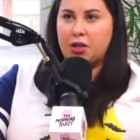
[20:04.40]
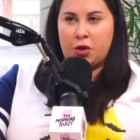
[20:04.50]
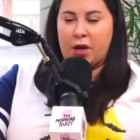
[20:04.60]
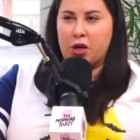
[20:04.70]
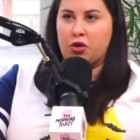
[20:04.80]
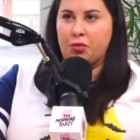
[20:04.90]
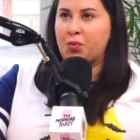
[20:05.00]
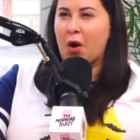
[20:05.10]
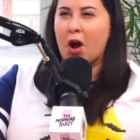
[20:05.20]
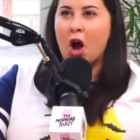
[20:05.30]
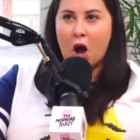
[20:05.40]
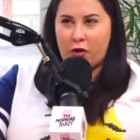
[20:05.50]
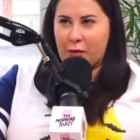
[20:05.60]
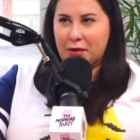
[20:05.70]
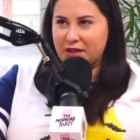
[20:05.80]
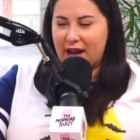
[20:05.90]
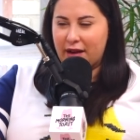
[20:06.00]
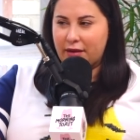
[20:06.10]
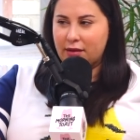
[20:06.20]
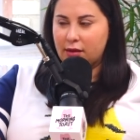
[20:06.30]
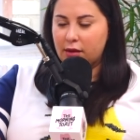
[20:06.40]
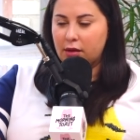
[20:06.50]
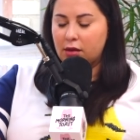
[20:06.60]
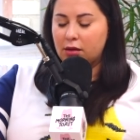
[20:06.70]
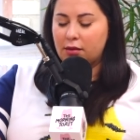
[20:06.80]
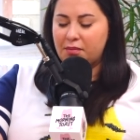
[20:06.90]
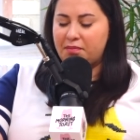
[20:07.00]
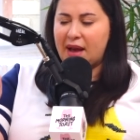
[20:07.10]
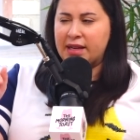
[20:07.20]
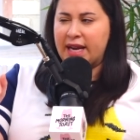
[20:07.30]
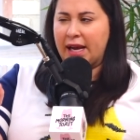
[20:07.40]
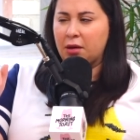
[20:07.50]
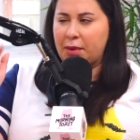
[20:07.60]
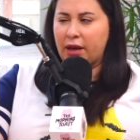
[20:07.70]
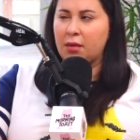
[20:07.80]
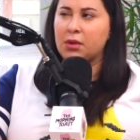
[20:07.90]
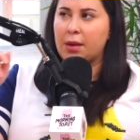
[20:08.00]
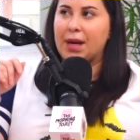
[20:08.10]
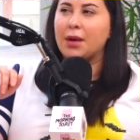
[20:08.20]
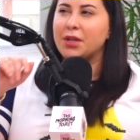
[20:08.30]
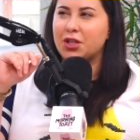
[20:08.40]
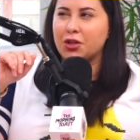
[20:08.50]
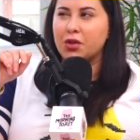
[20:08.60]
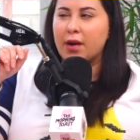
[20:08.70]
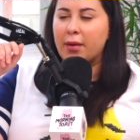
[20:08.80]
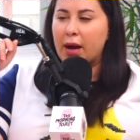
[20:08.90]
do on YouTube's part, 100%. Bad take, but I'm glad we served you the right way.